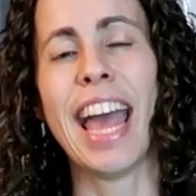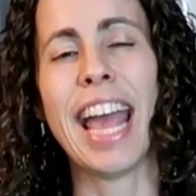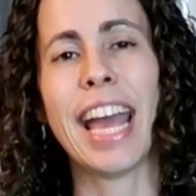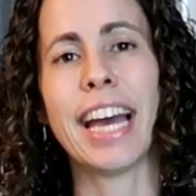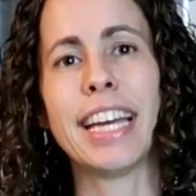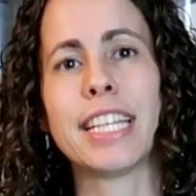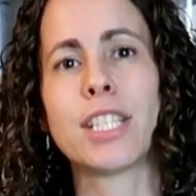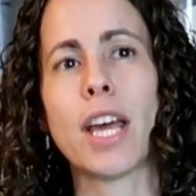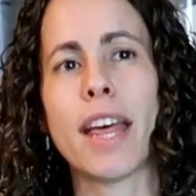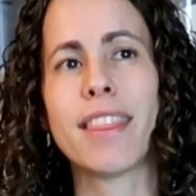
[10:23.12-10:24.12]

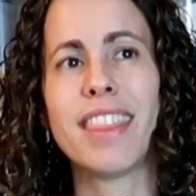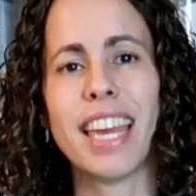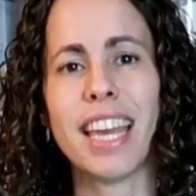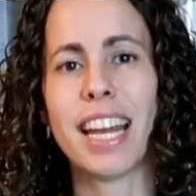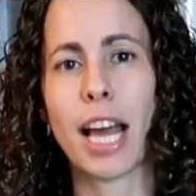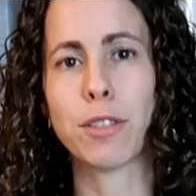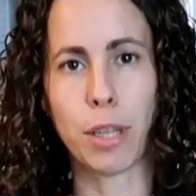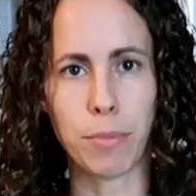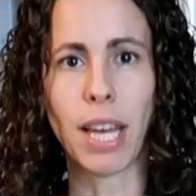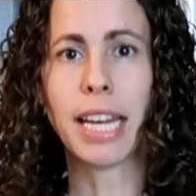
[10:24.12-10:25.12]
and then I
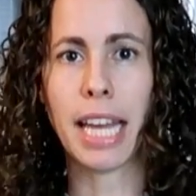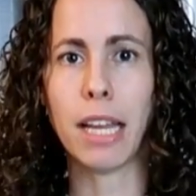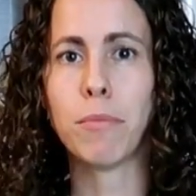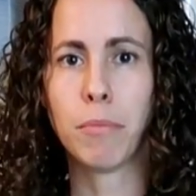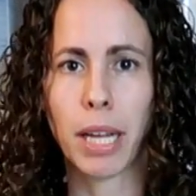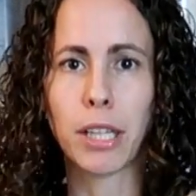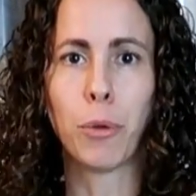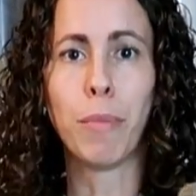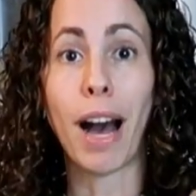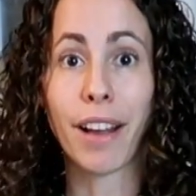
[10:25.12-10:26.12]
dump that in my
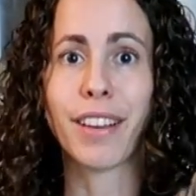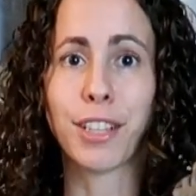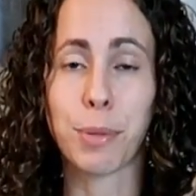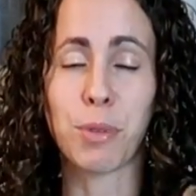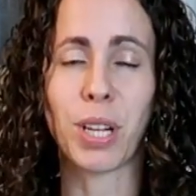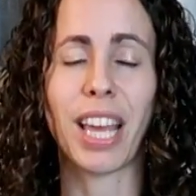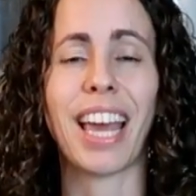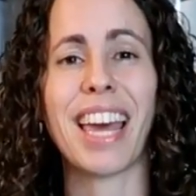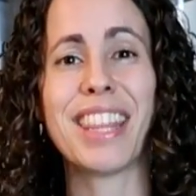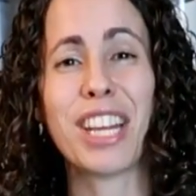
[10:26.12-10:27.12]
little mug because I'm drinking
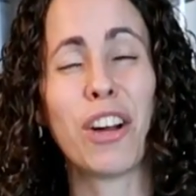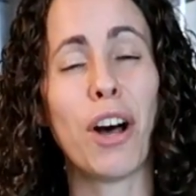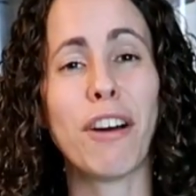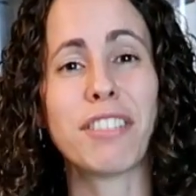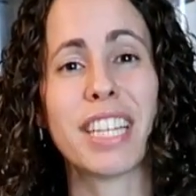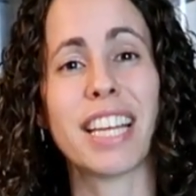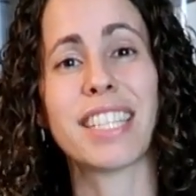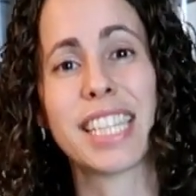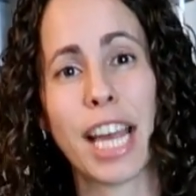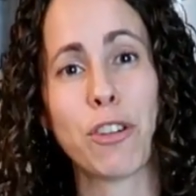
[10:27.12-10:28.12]
it. And then I'll often add
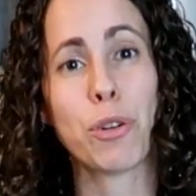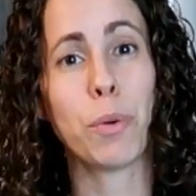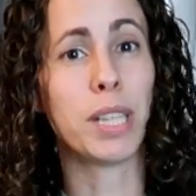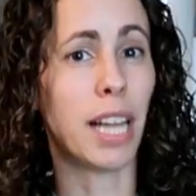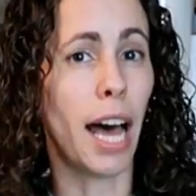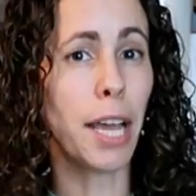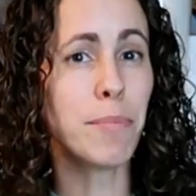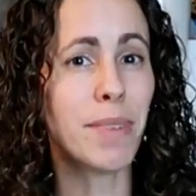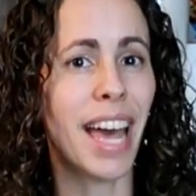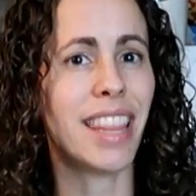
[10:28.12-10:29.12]
cilantro and
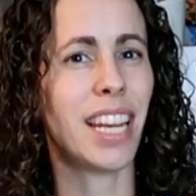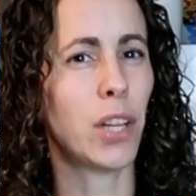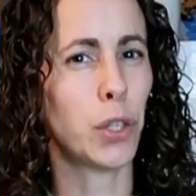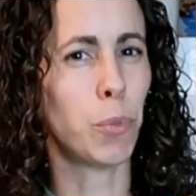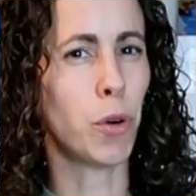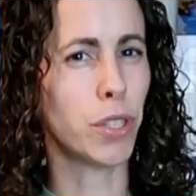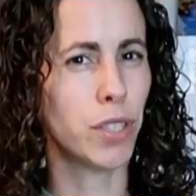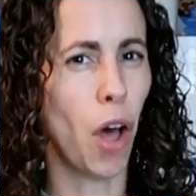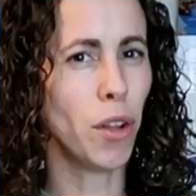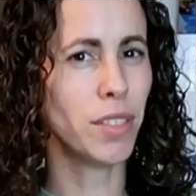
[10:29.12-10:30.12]
lime and then a little more
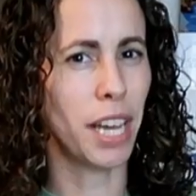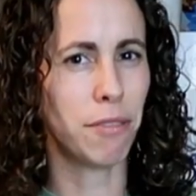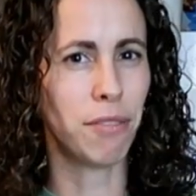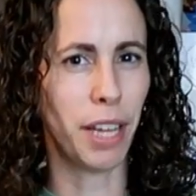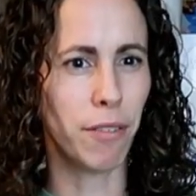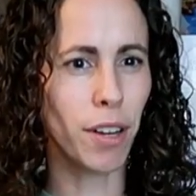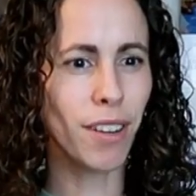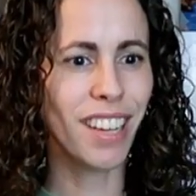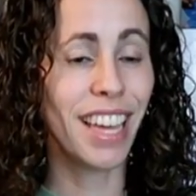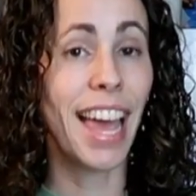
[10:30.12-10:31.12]
salt to add flavor.
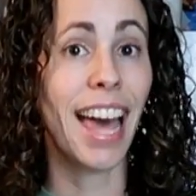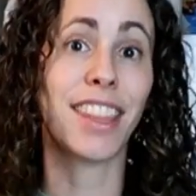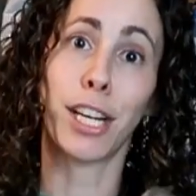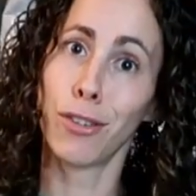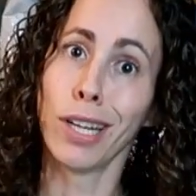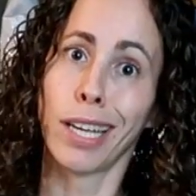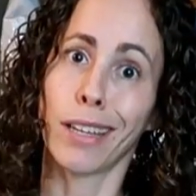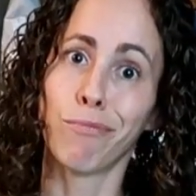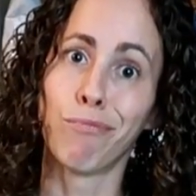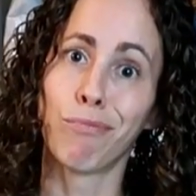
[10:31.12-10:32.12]
And then I drink it.
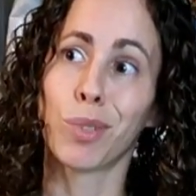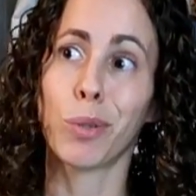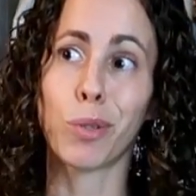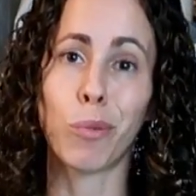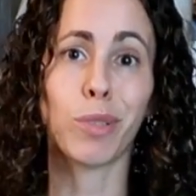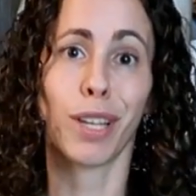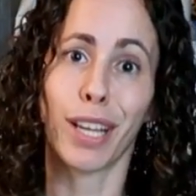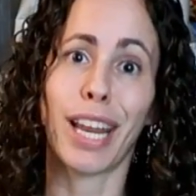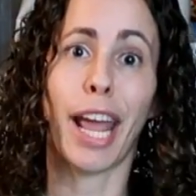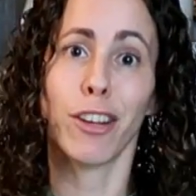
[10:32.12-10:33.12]
So it's almost like
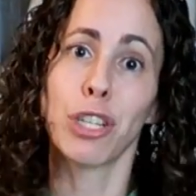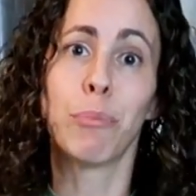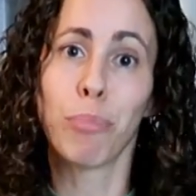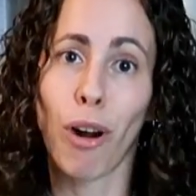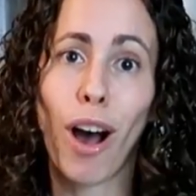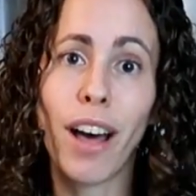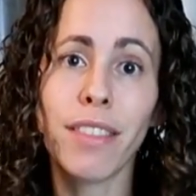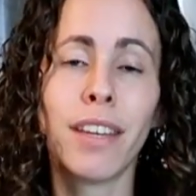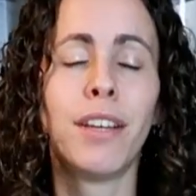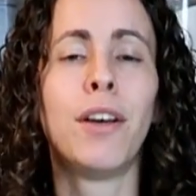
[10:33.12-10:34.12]
an Asian broth,
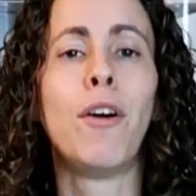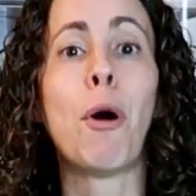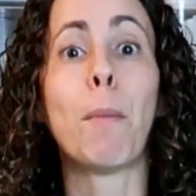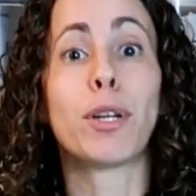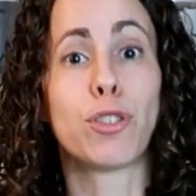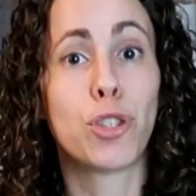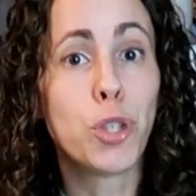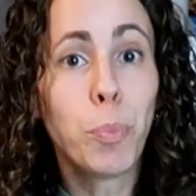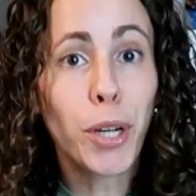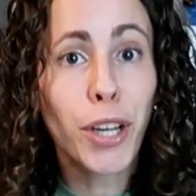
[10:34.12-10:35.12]
but it's
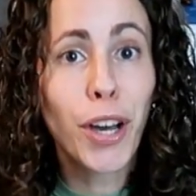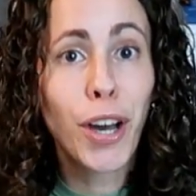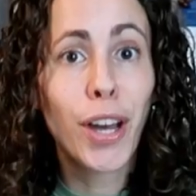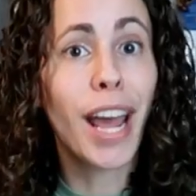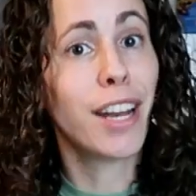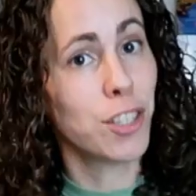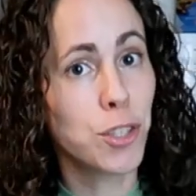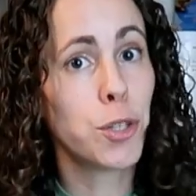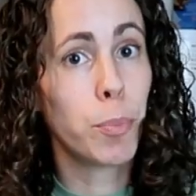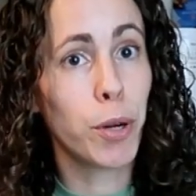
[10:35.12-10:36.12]
super good and it's
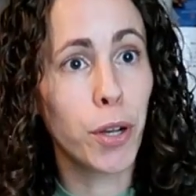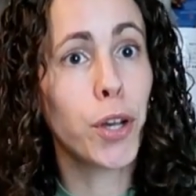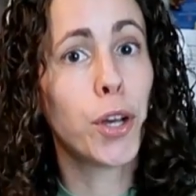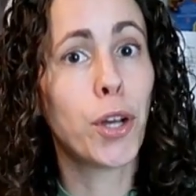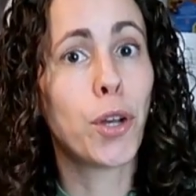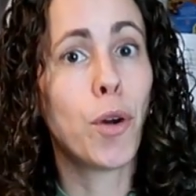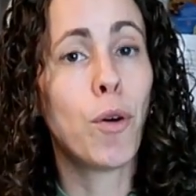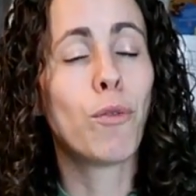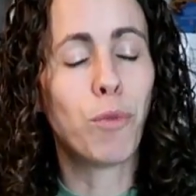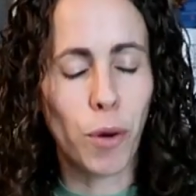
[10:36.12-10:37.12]
super good
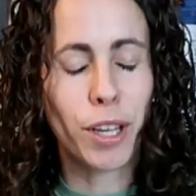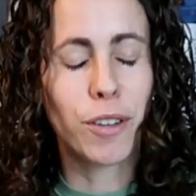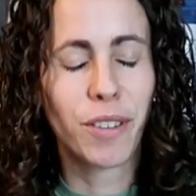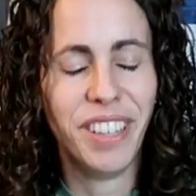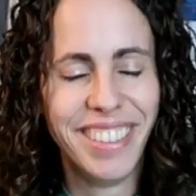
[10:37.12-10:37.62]
for you.